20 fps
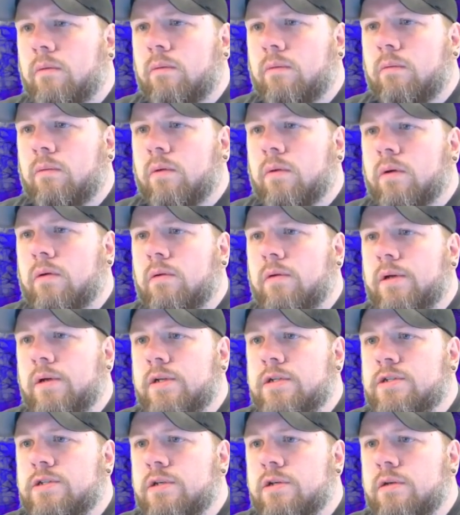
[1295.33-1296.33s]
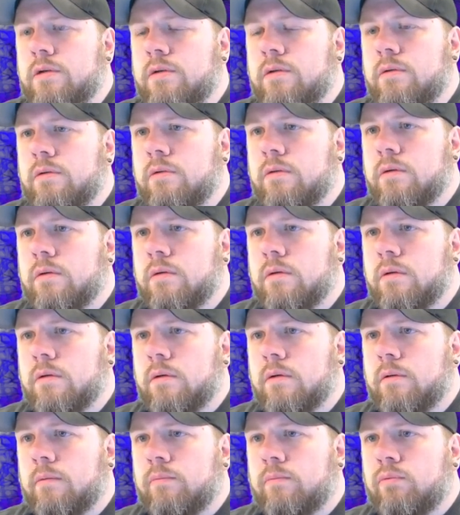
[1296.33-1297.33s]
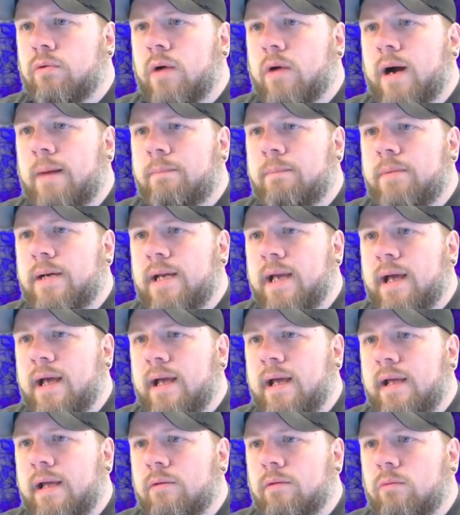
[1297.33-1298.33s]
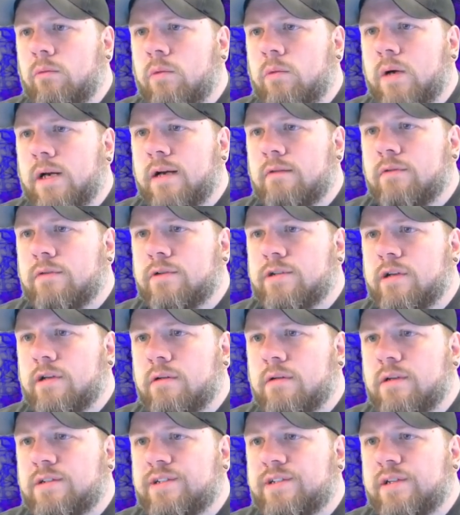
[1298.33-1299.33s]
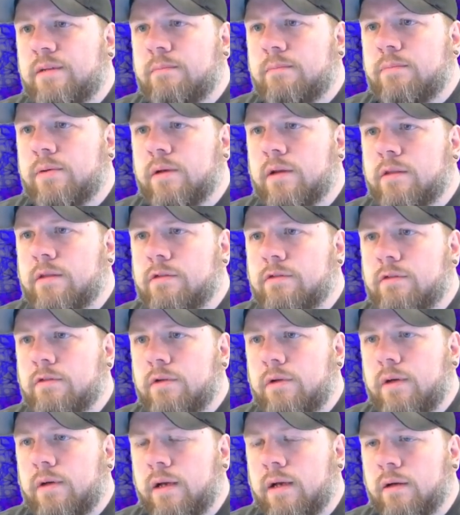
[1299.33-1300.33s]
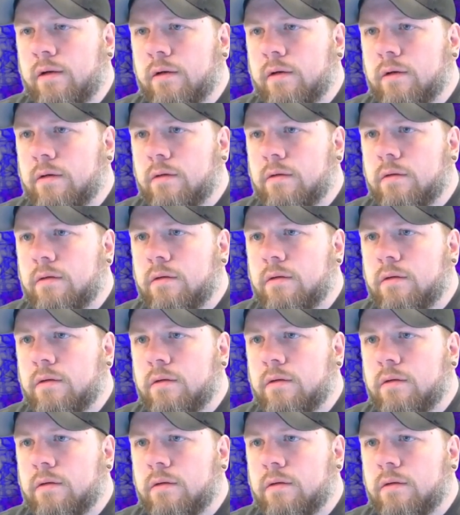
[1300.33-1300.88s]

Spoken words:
we're going to propagate whatever's on this input through here,